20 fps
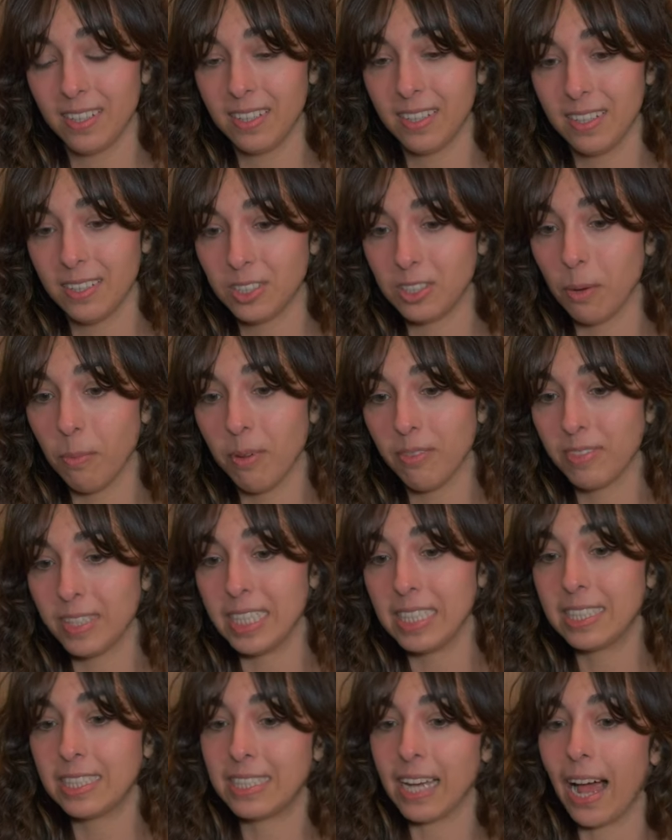some of
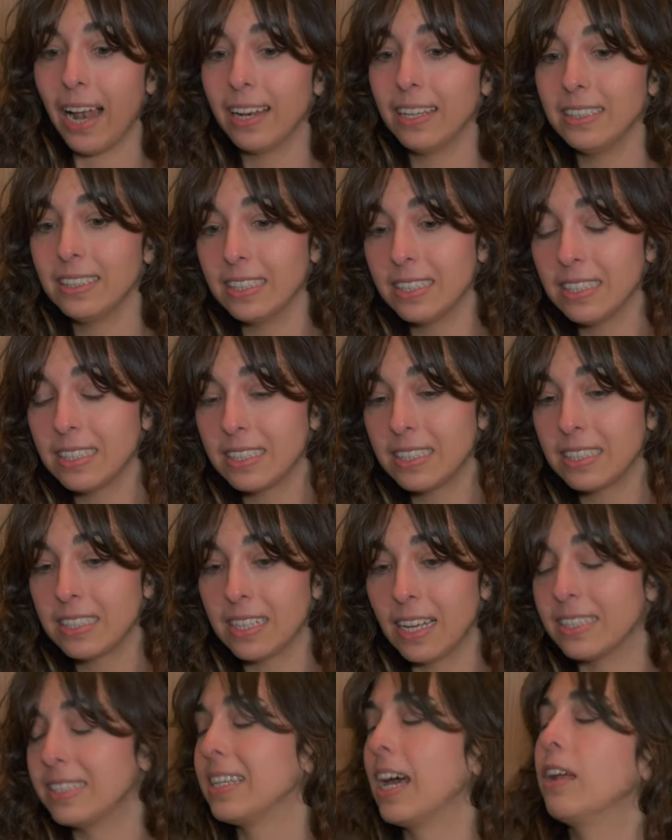these challenges,
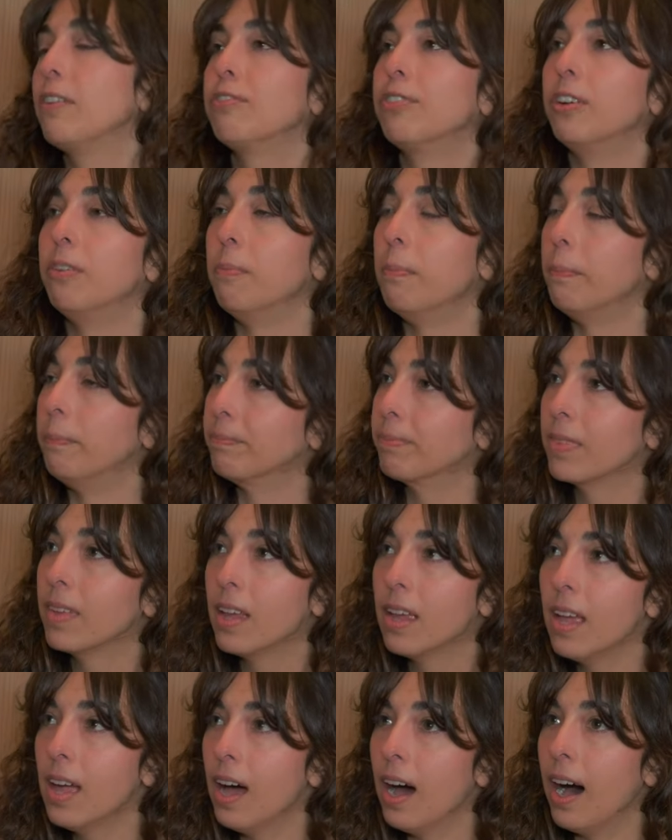aside from
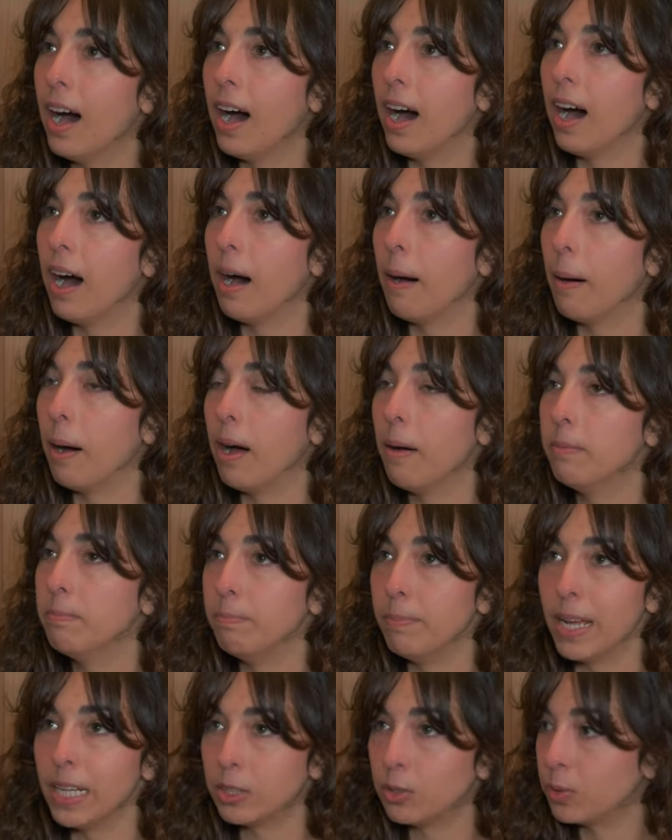uh,
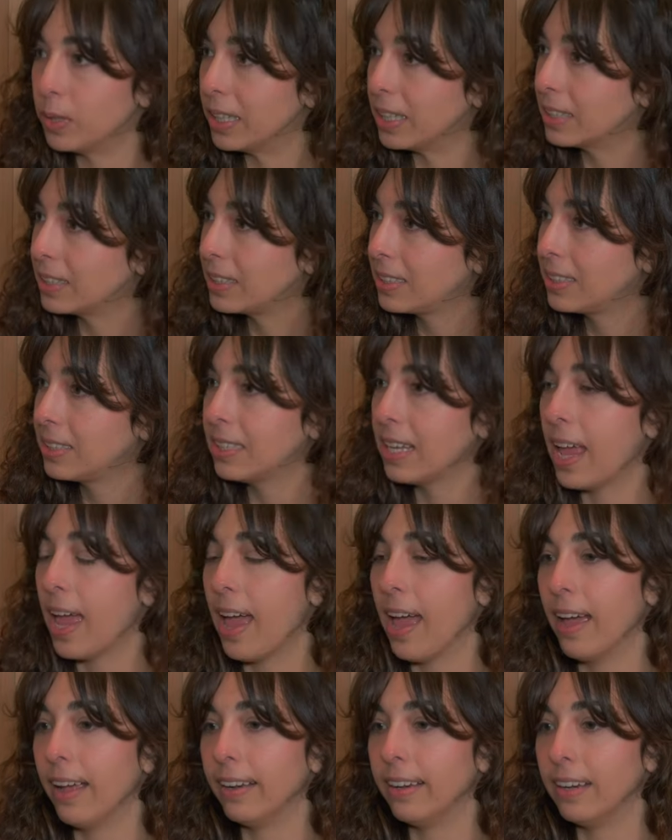metrics
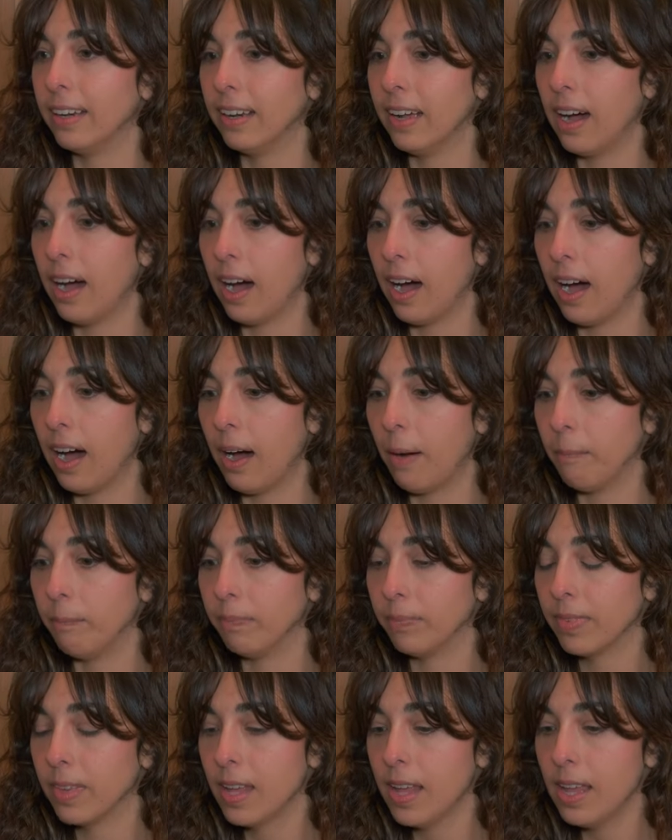and
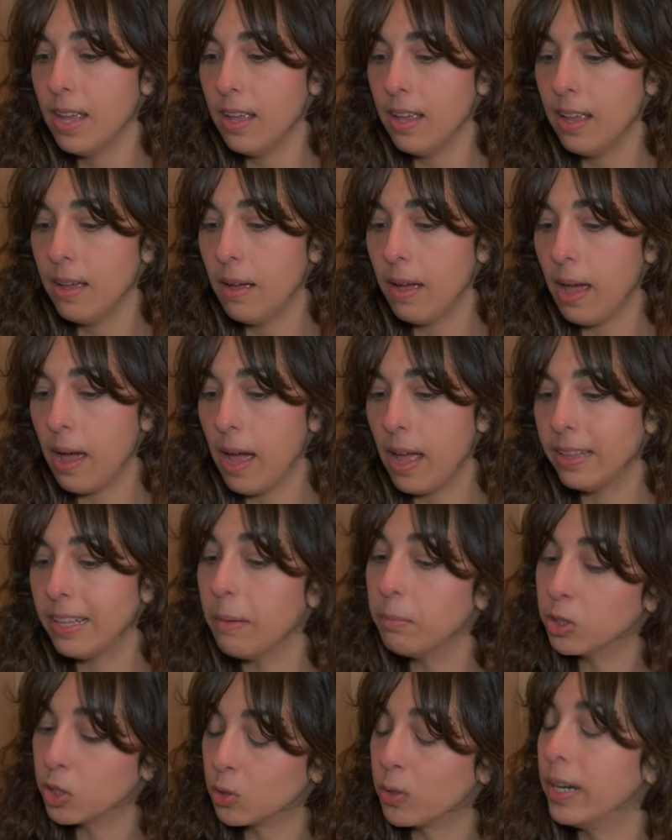um,
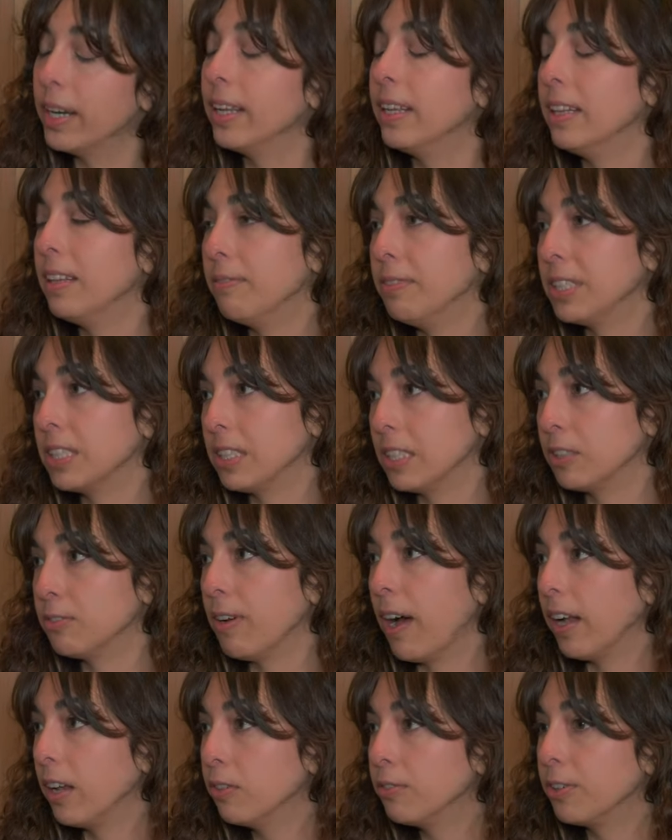demonstrating the business
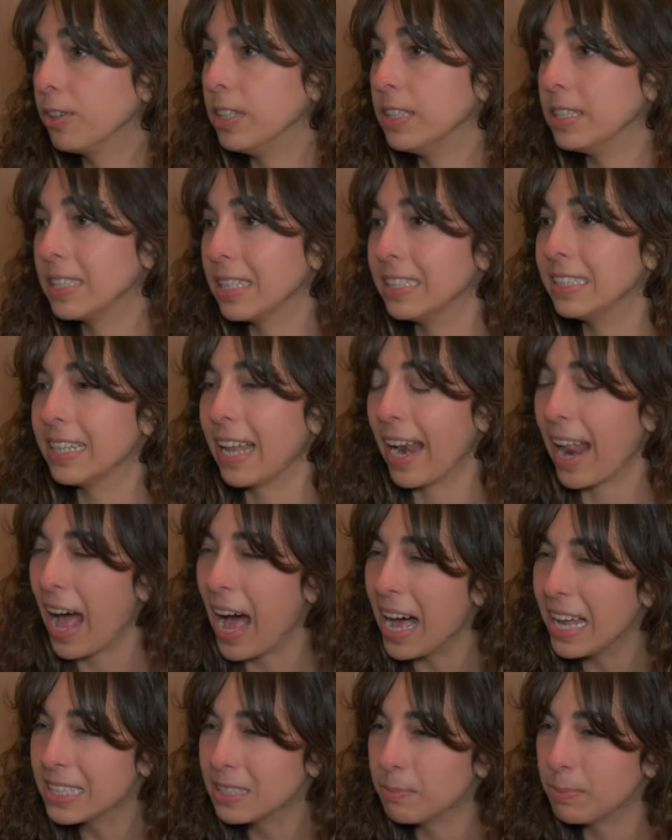value, for instance, that
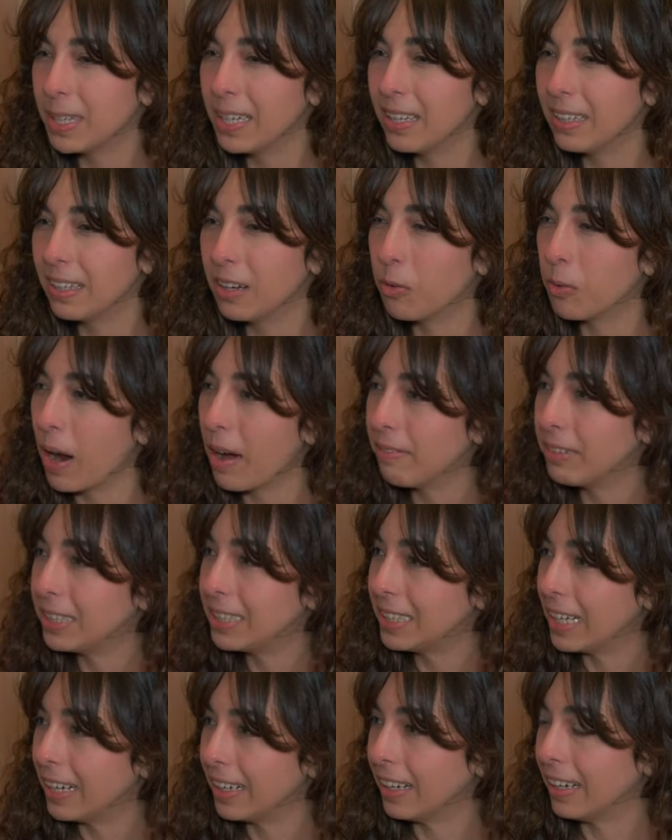has been
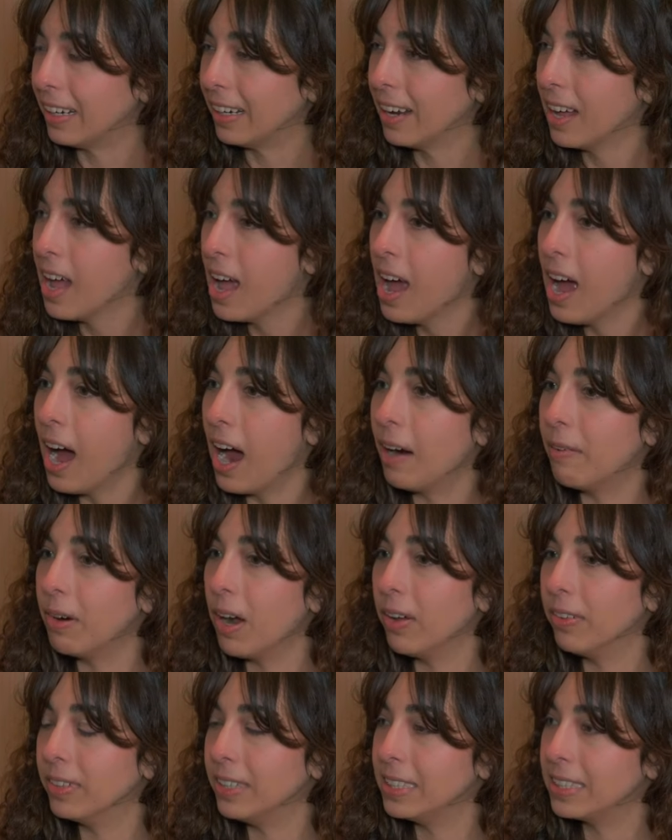gravitated
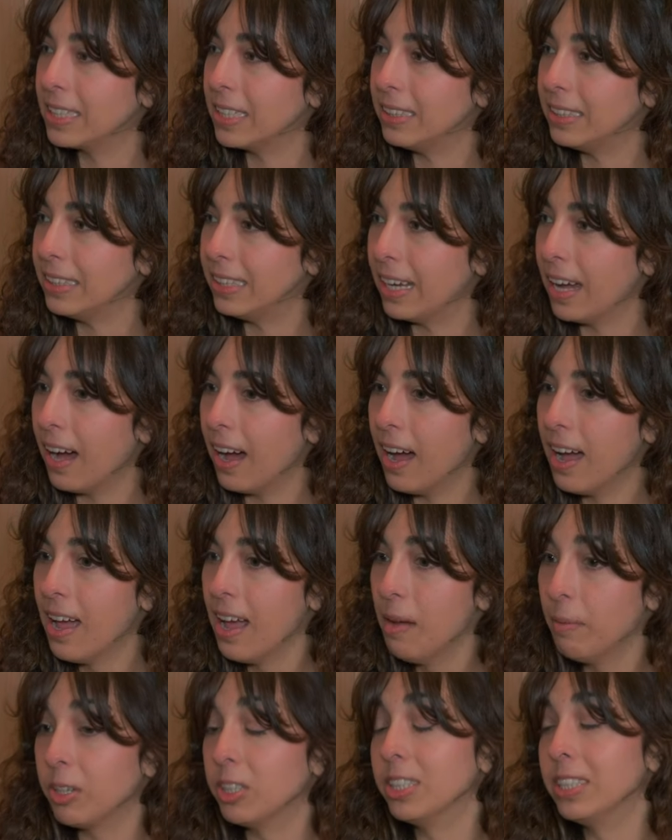around this idea
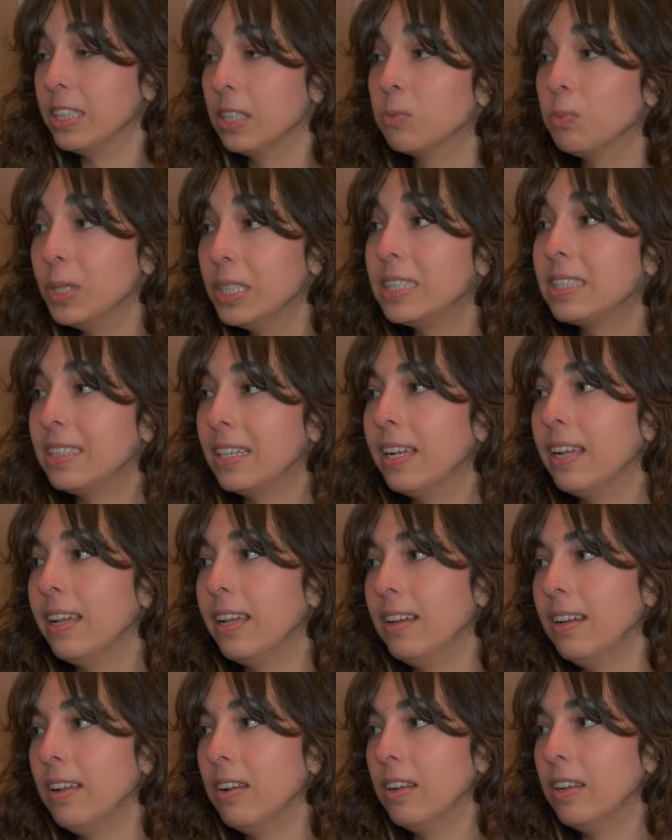because we're still
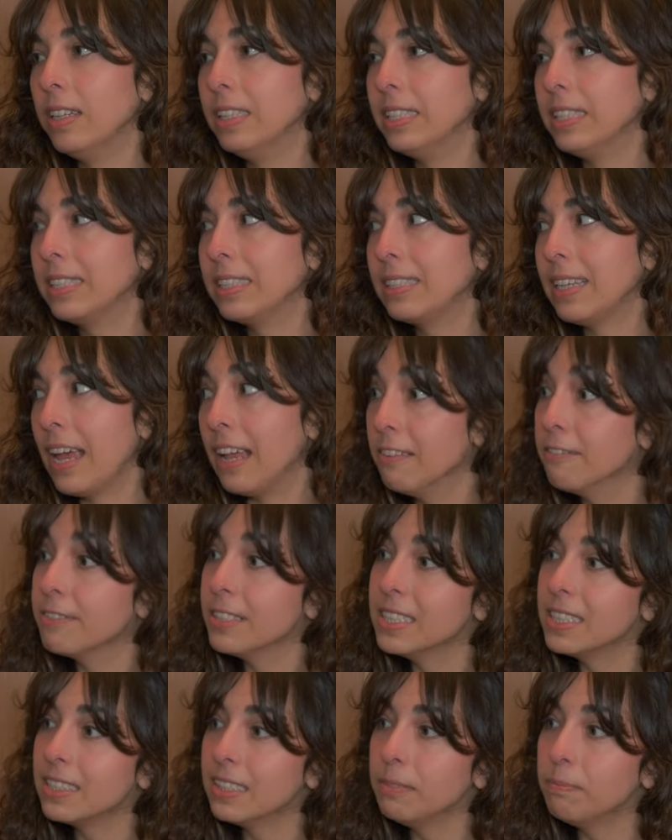in its
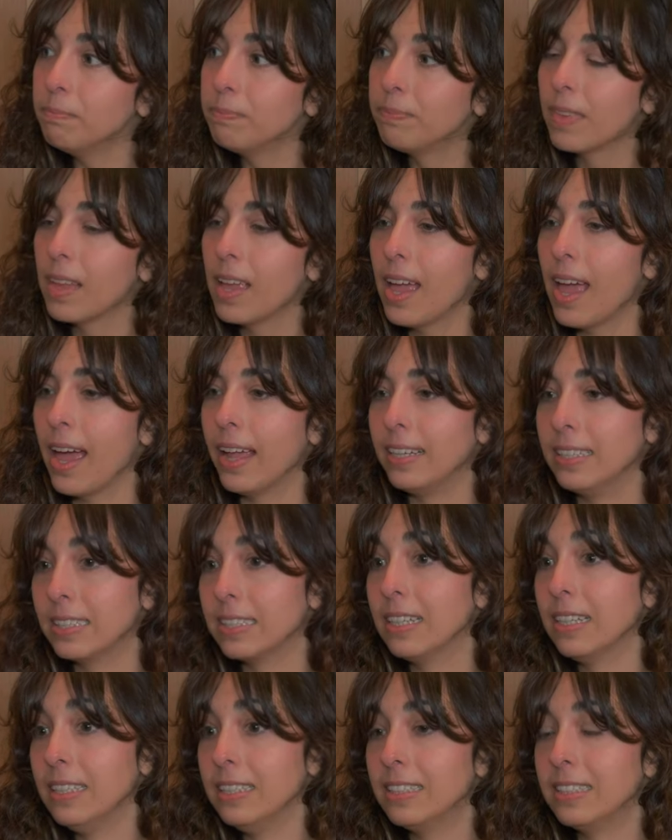infancy and it's
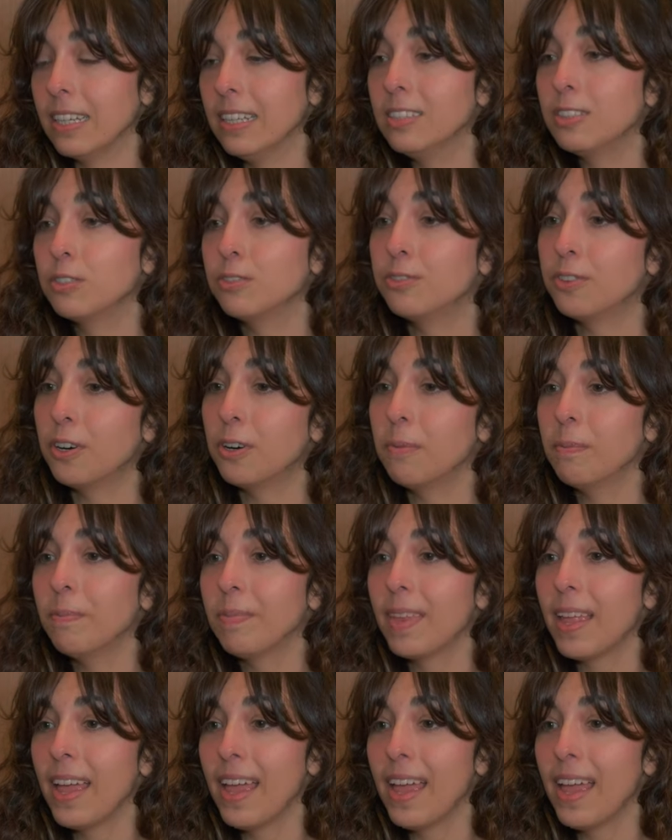an intent to form.